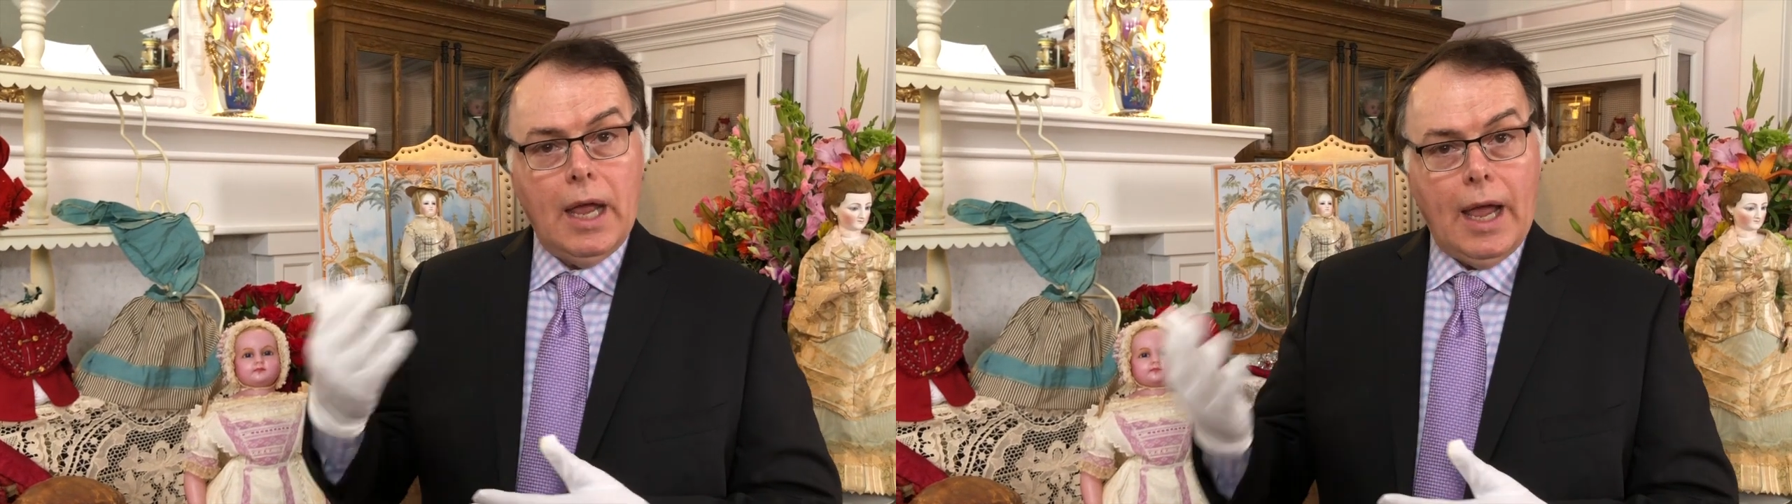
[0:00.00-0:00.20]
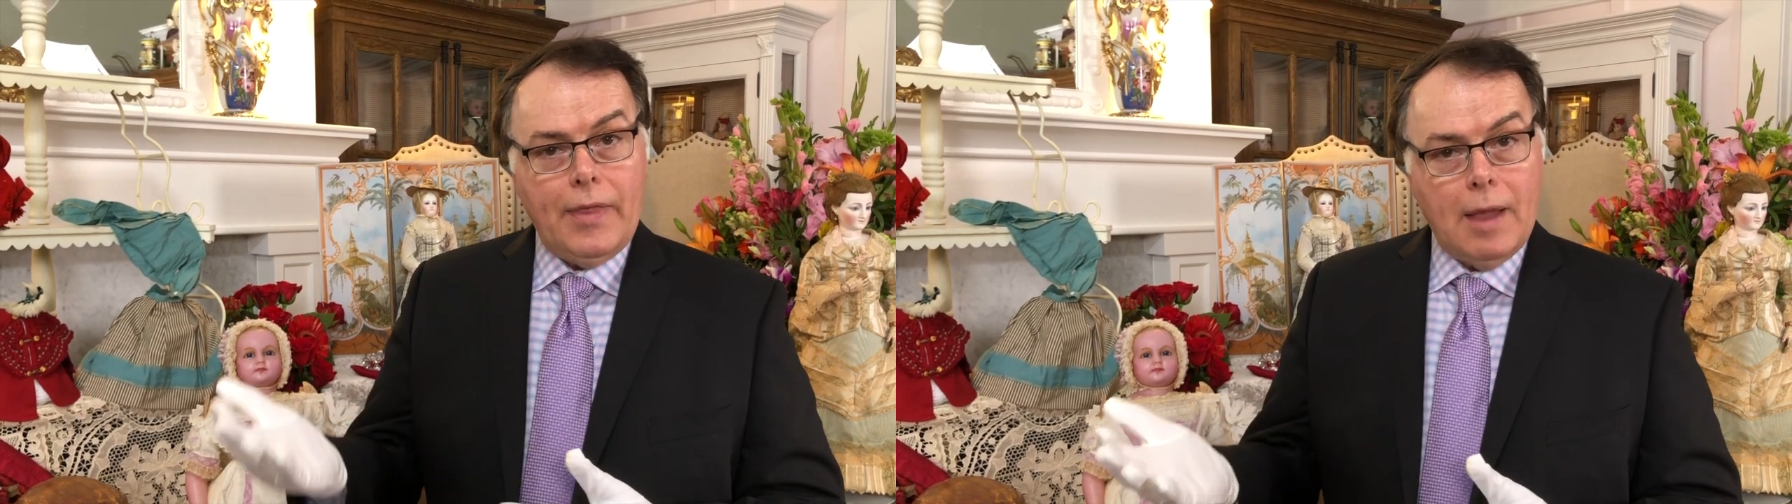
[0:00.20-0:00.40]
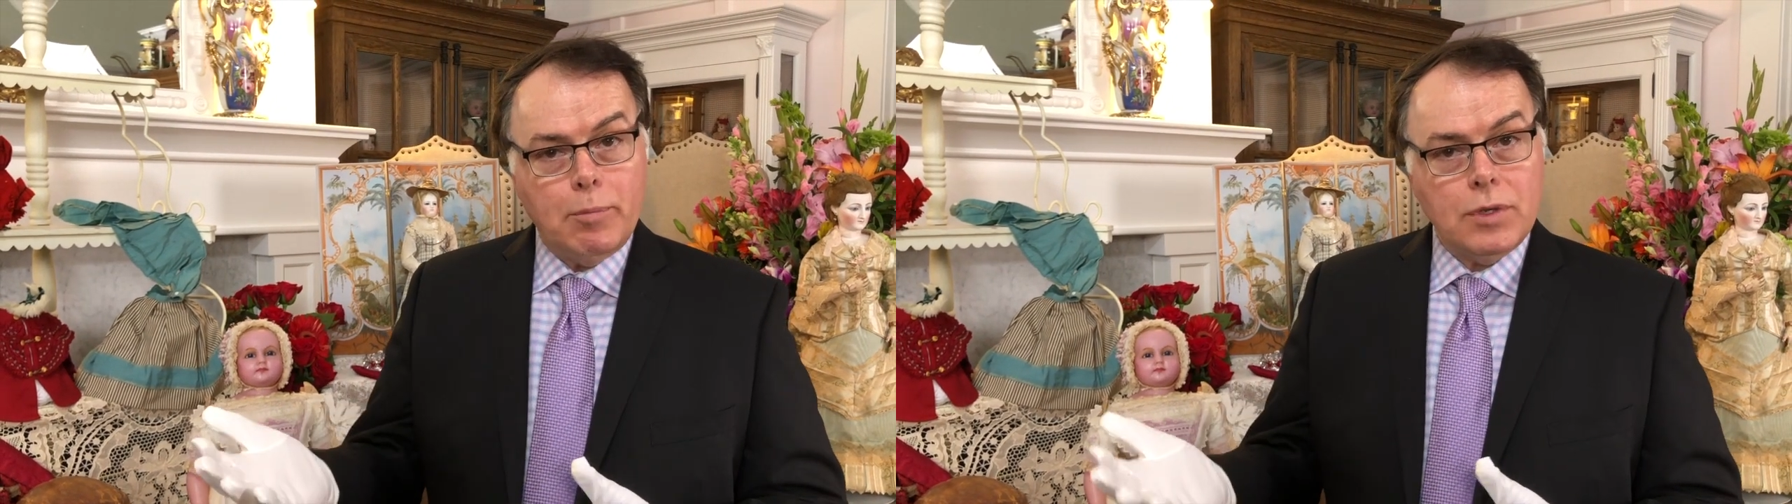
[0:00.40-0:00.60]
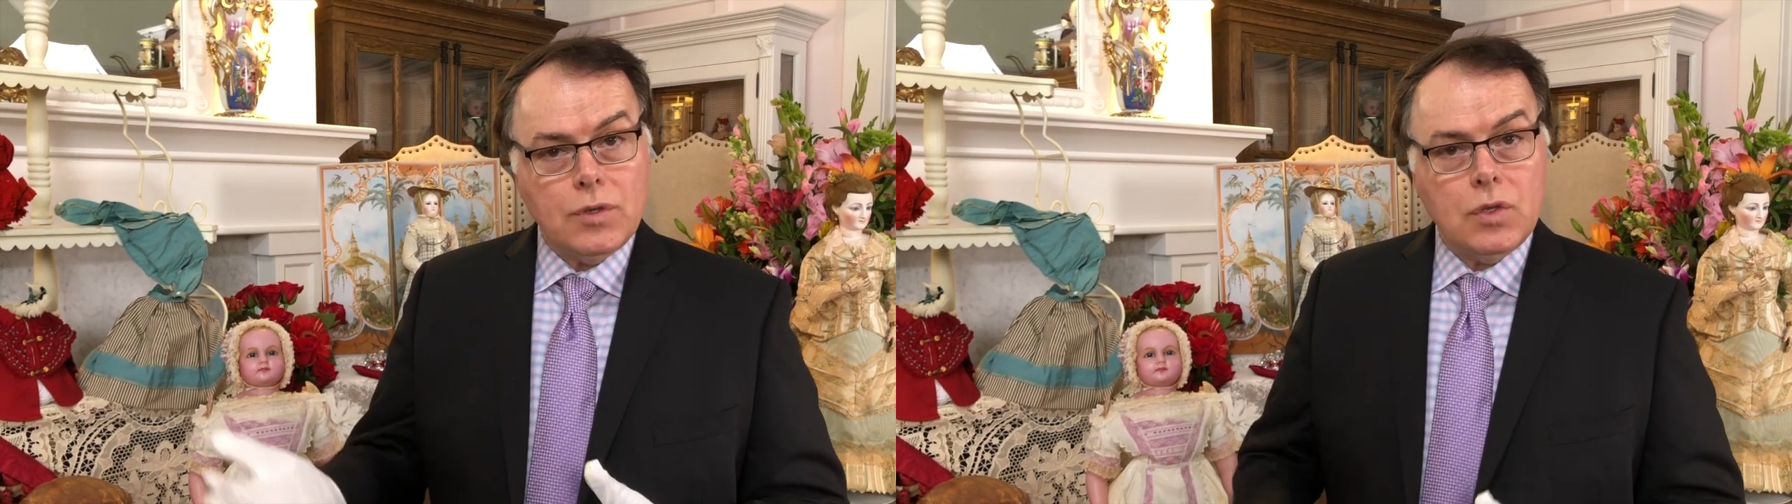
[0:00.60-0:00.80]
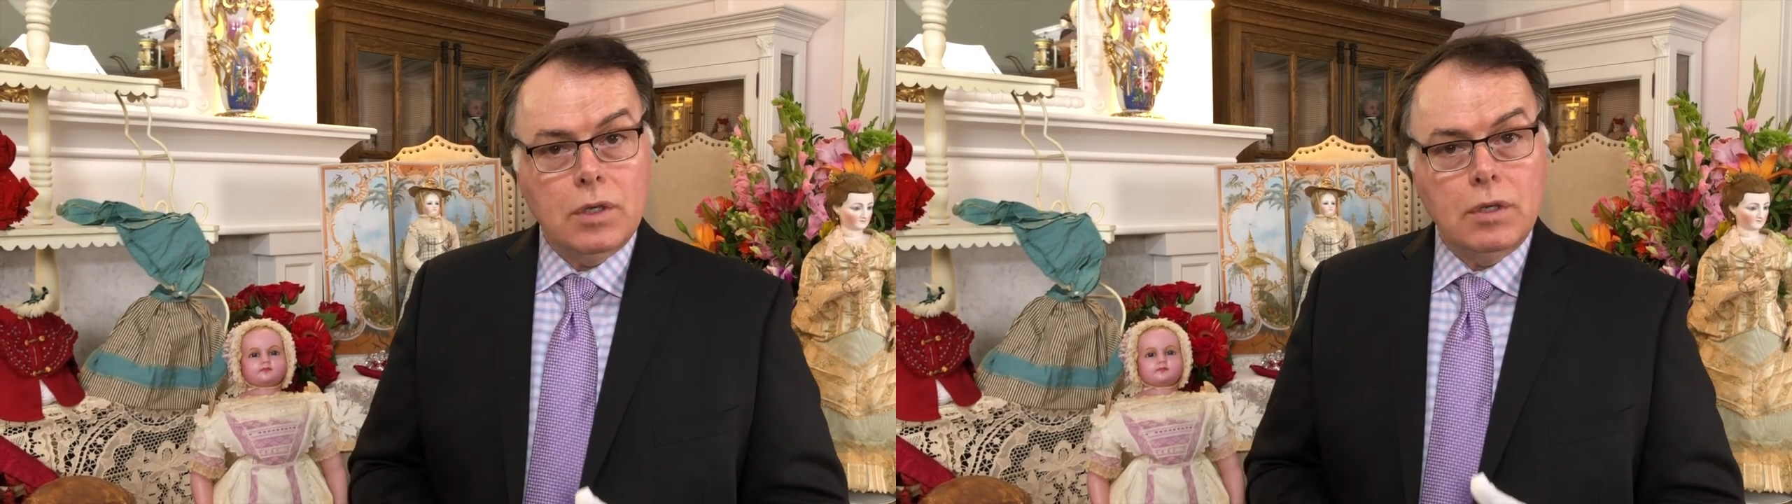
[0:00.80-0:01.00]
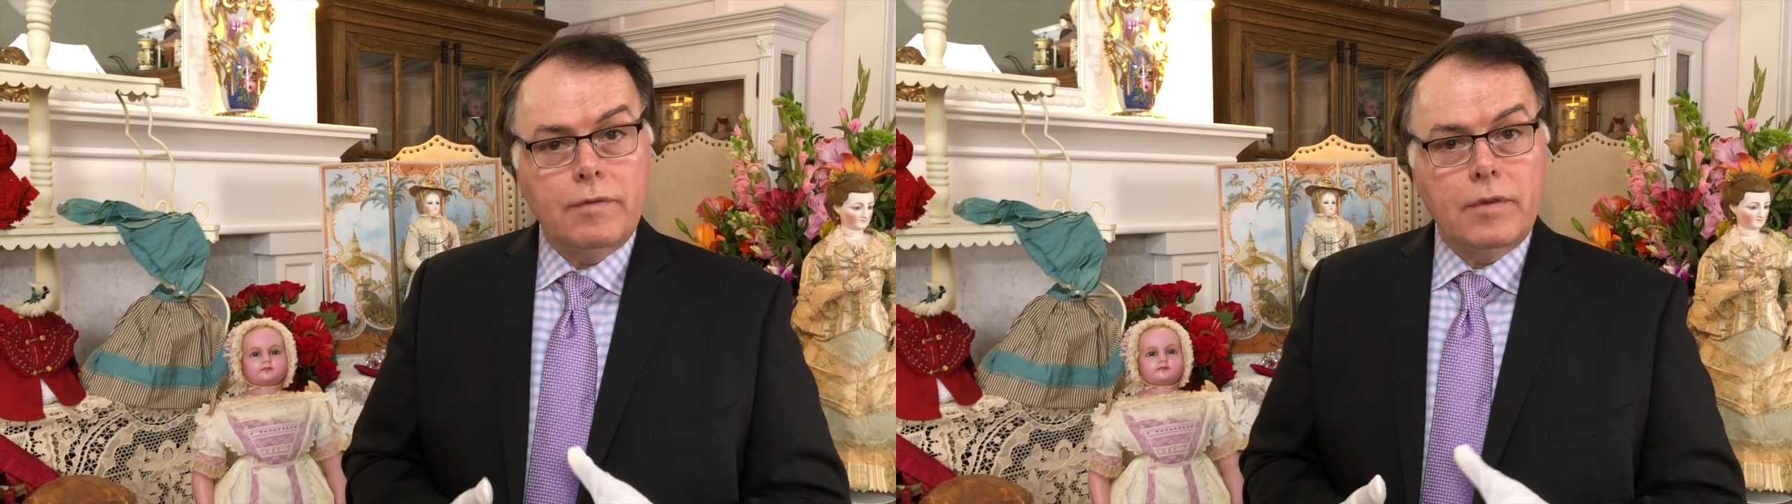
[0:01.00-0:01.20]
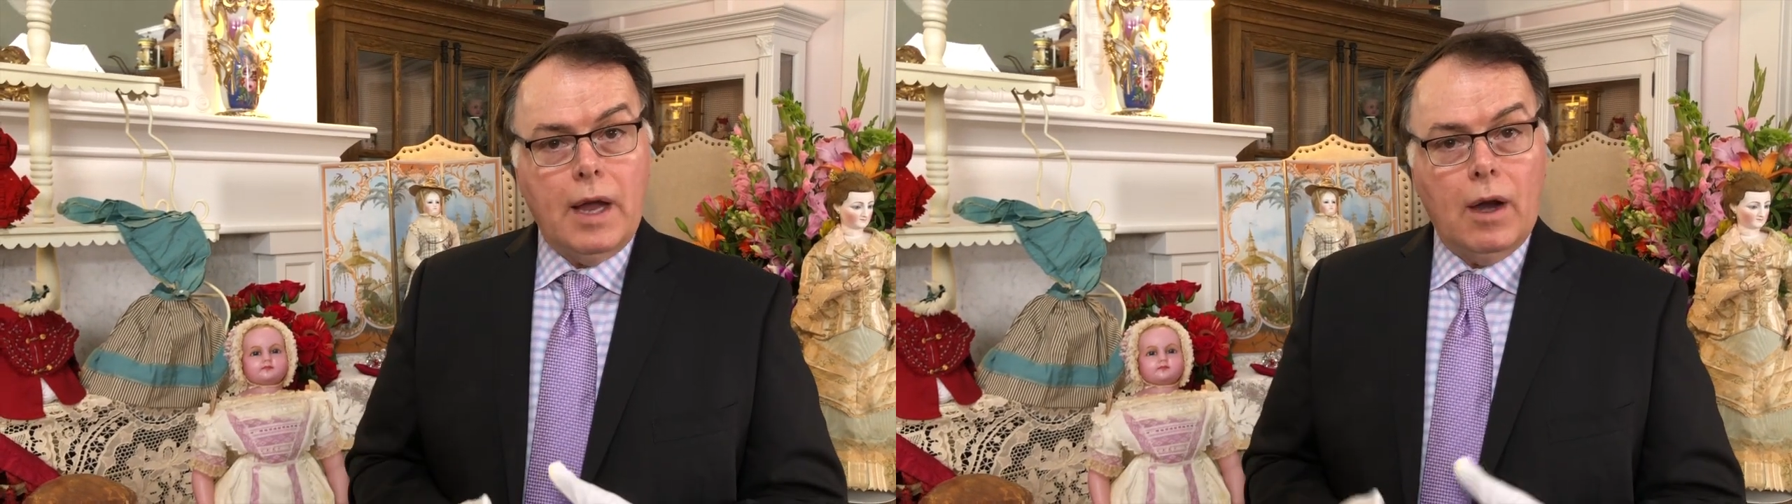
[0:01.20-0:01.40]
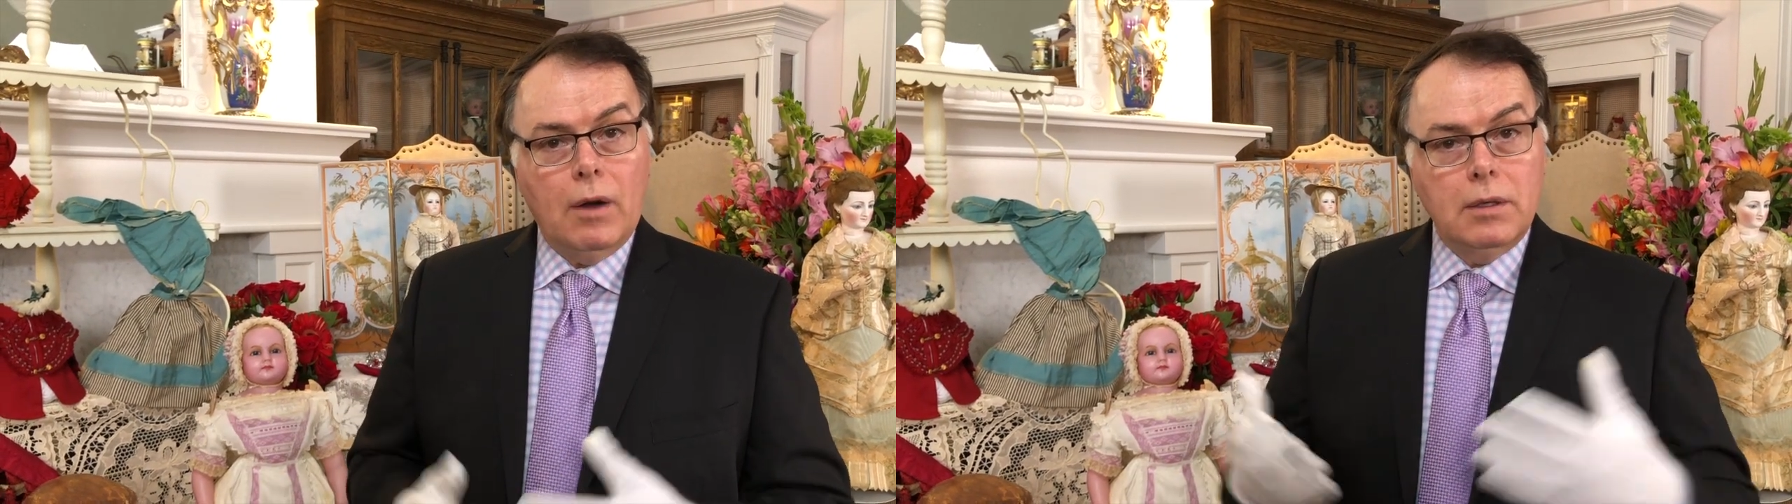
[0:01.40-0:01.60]
and they preserved
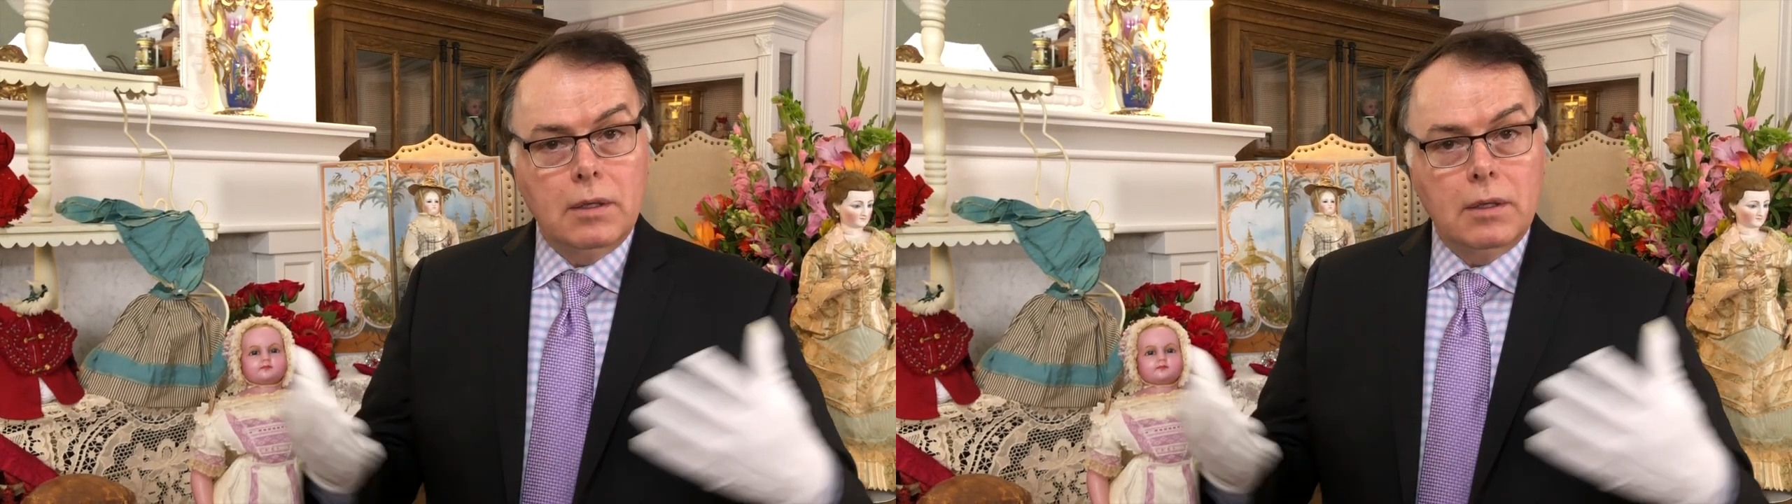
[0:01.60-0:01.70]
their